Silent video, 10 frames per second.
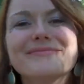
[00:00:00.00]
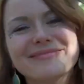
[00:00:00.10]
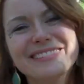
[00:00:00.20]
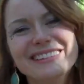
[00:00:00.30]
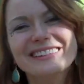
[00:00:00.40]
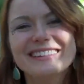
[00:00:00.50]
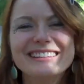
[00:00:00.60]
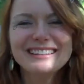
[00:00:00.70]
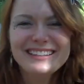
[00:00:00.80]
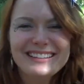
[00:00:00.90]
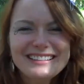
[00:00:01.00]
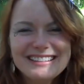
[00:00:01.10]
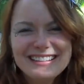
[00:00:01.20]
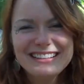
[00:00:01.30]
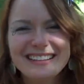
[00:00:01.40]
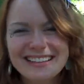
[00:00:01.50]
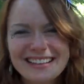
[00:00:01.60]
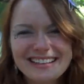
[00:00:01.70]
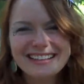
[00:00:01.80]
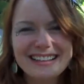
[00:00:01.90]
Yeah. Thank
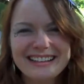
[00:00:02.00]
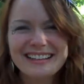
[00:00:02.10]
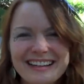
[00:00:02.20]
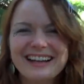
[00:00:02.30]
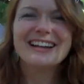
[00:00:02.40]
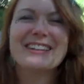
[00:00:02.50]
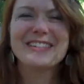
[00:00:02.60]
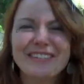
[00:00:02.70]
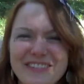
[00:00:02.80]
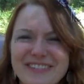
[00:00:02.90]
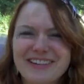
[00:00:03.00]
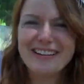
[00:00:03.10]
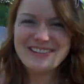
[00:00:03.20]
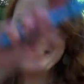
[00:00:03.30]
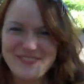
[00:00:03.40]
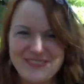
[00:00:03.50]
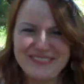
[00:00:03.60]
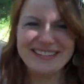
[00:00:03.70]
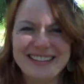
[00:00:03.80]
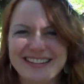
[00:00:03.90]
you. That
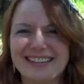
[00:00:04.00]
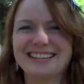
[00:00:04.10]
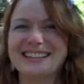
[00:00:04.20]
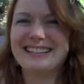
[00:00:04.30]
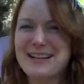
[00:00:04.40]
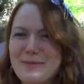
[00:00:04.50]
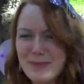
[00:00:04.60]
was great.